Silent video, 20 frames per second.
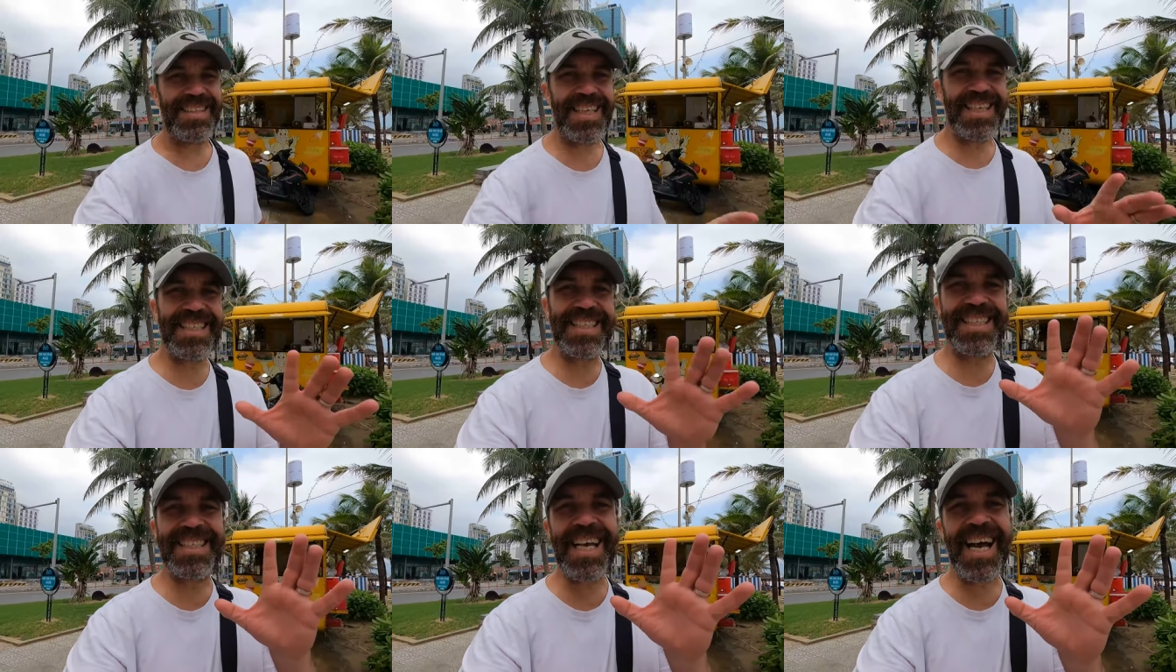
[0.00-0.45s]

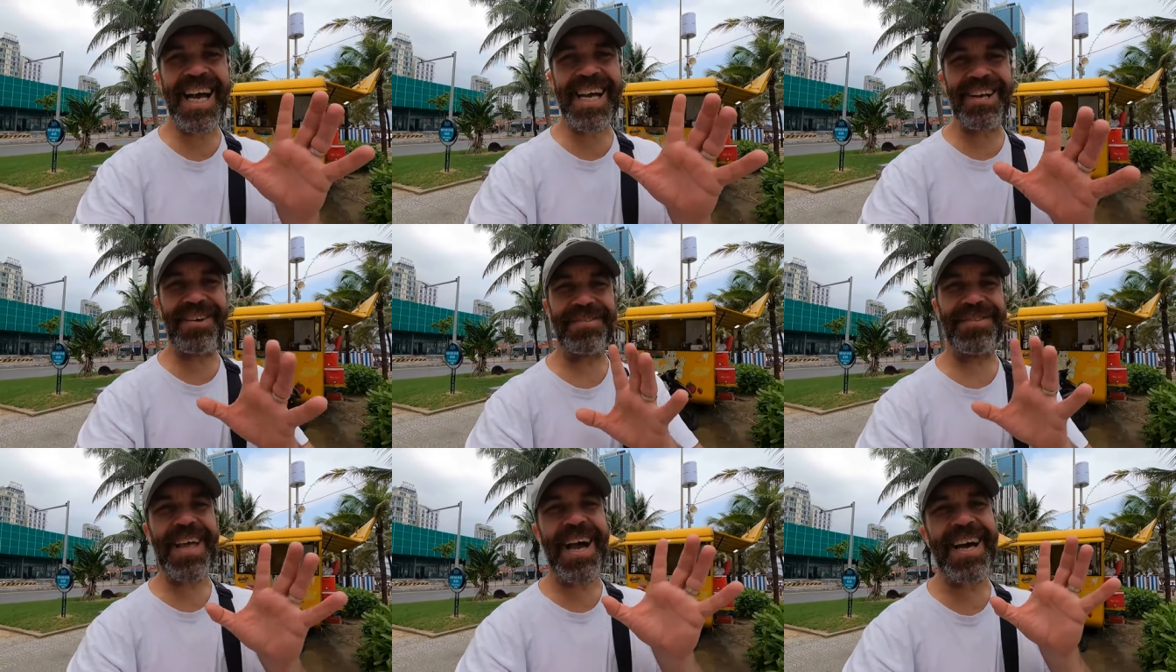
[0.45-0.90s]
this
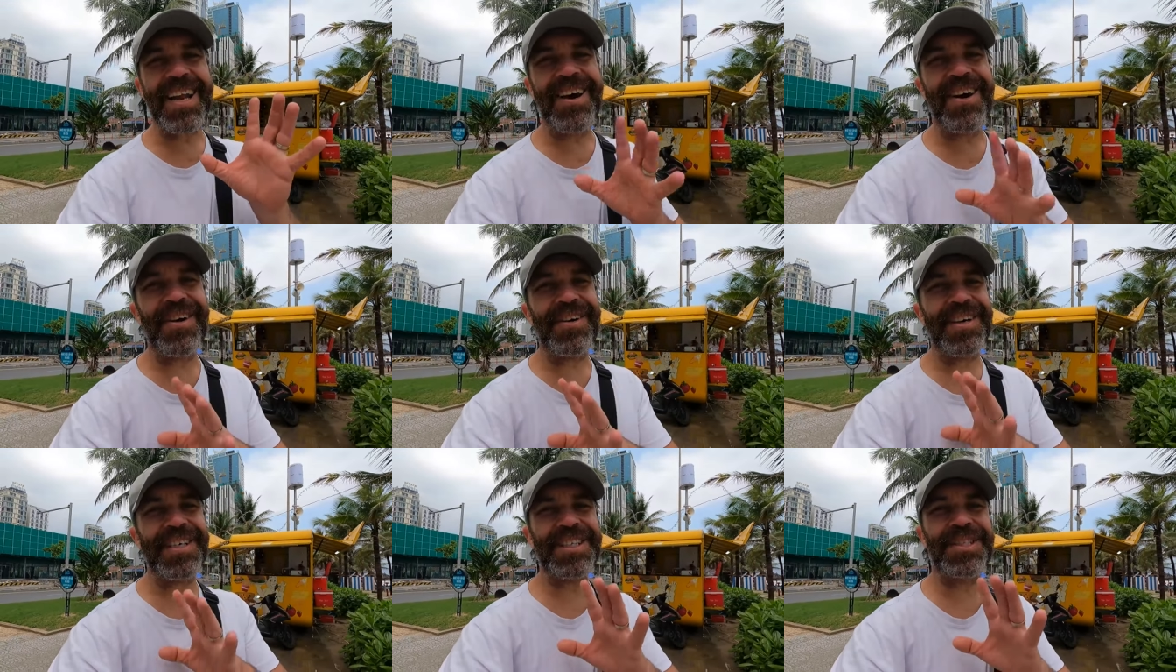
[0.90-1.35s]
side of
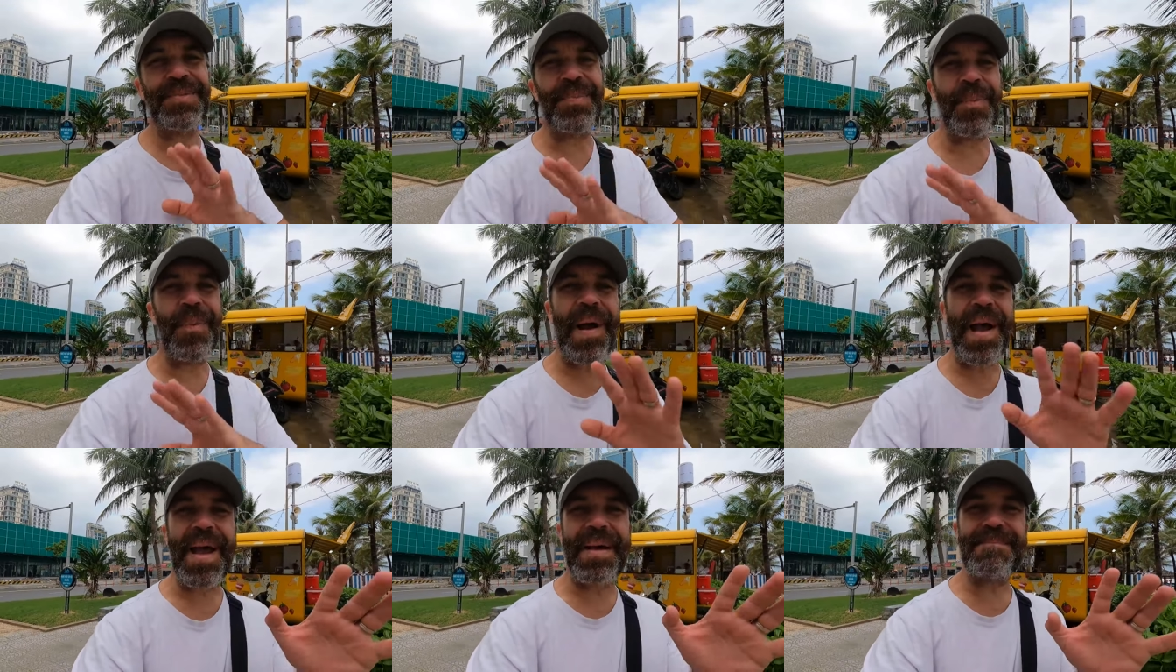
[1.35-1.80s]
Danang is
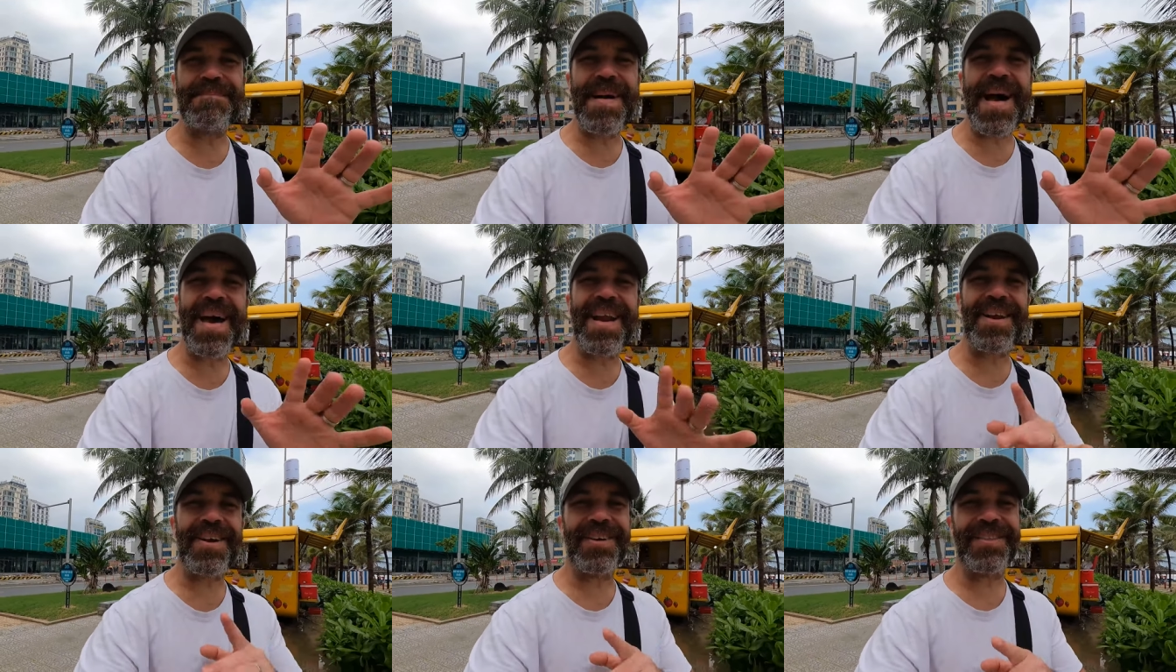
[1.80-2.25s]
way
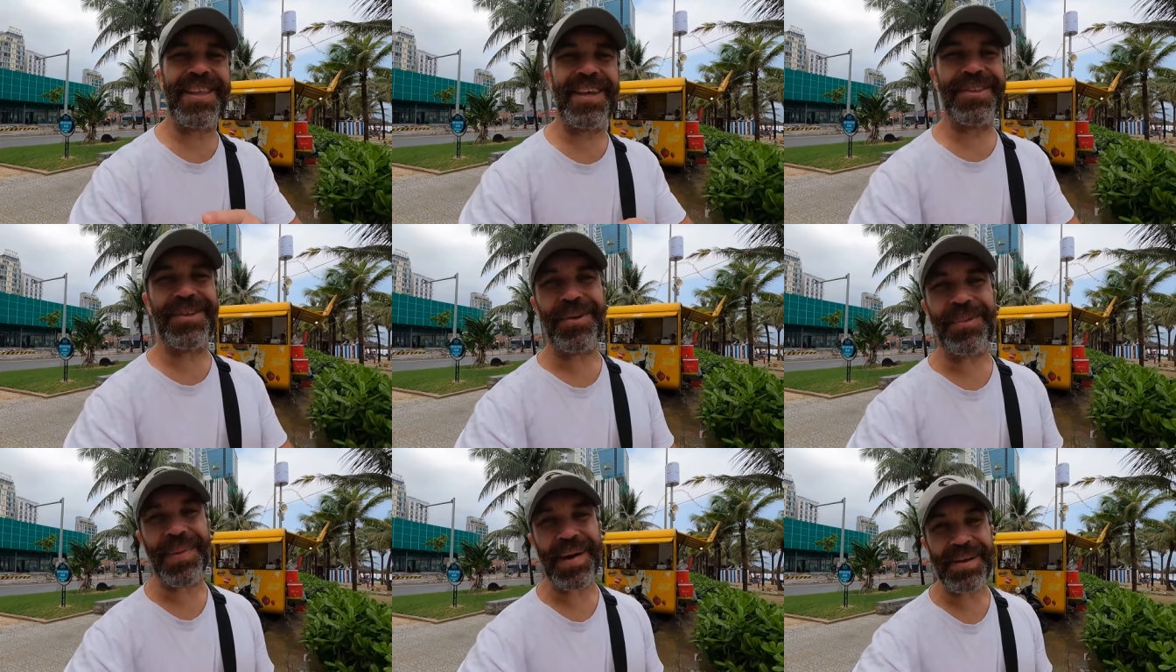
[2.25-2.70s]
better
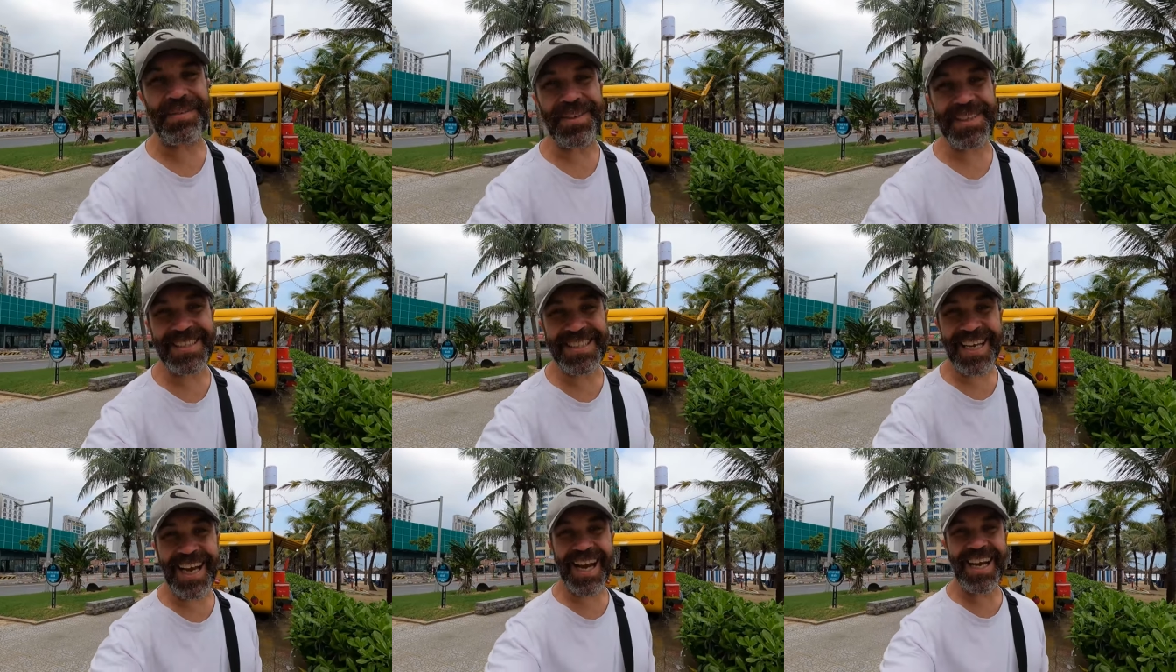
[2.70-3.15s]
than the
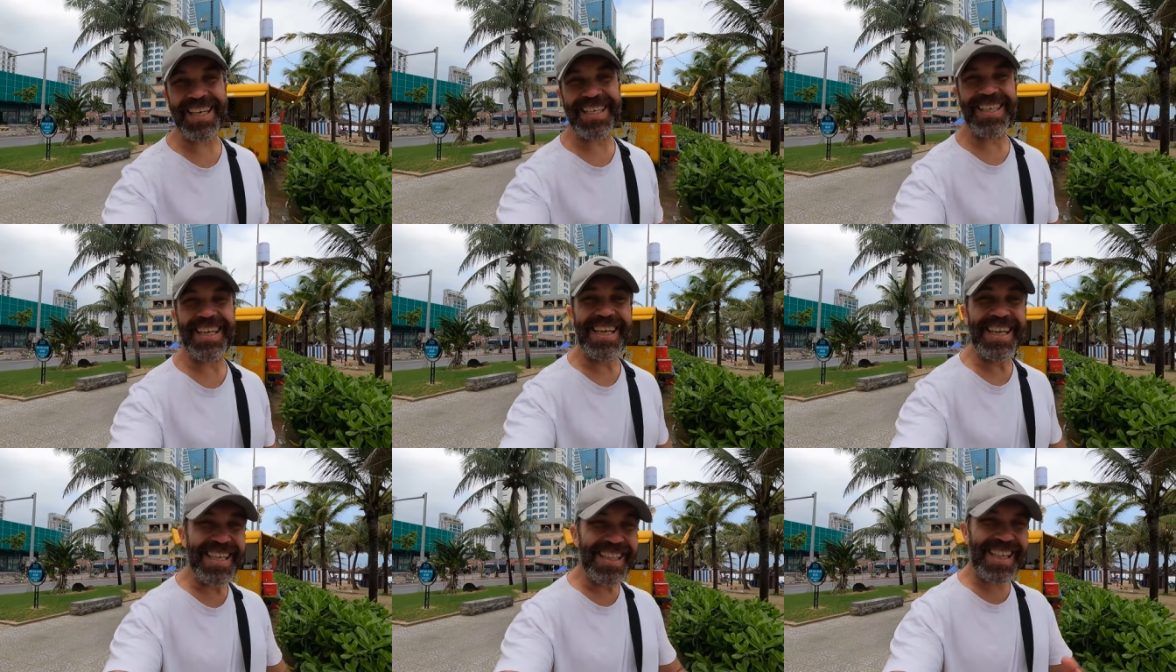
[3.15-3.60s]
river
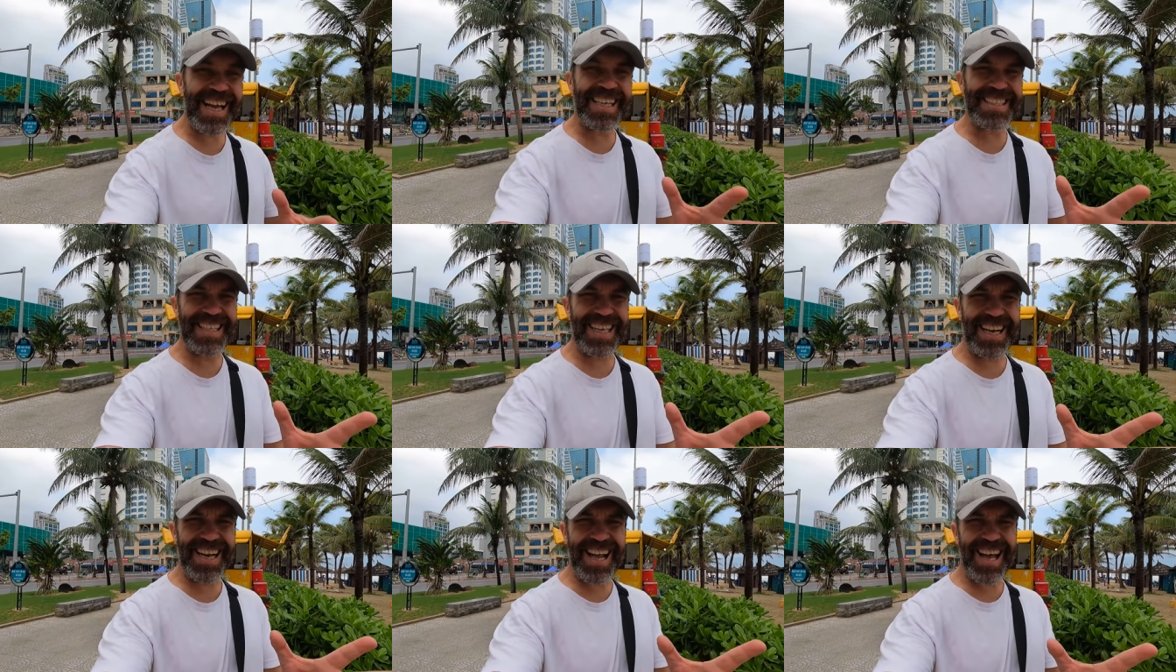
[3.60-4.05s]
side
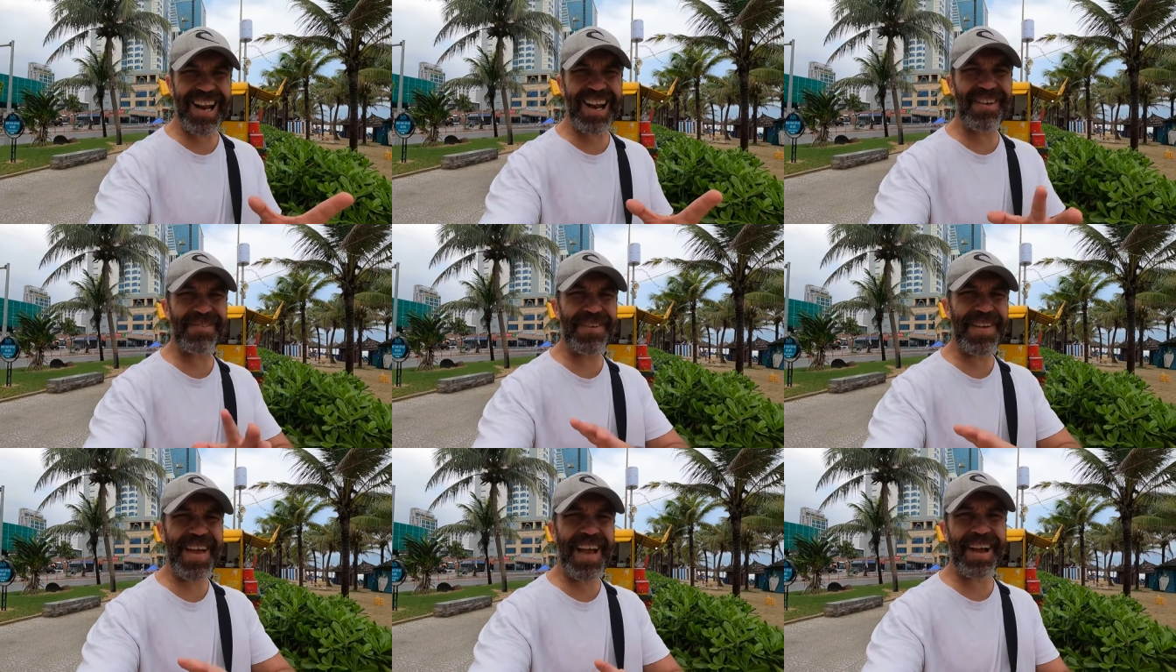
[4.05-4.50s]
there's a
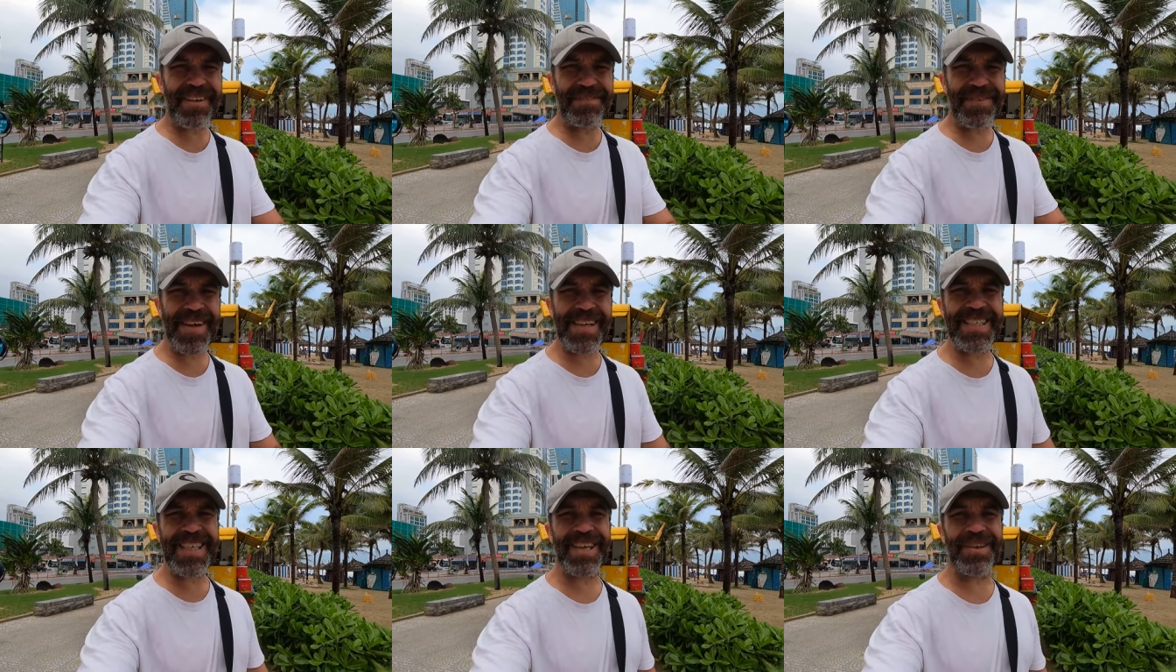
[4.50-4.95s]
lot of
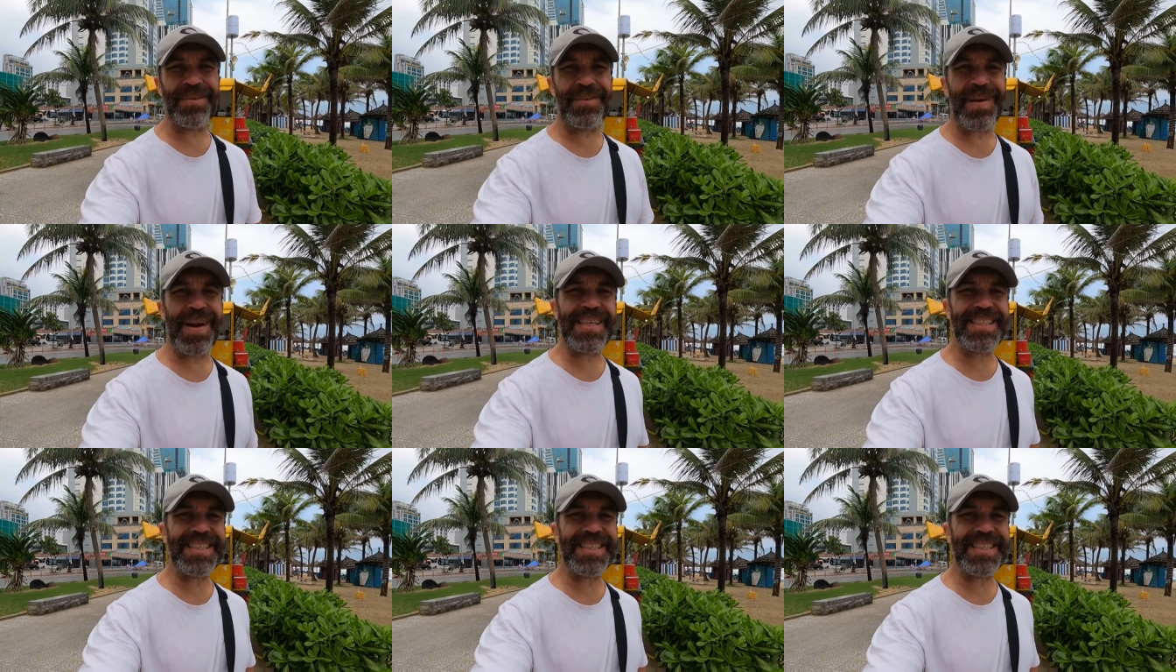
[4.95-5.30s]
cafes and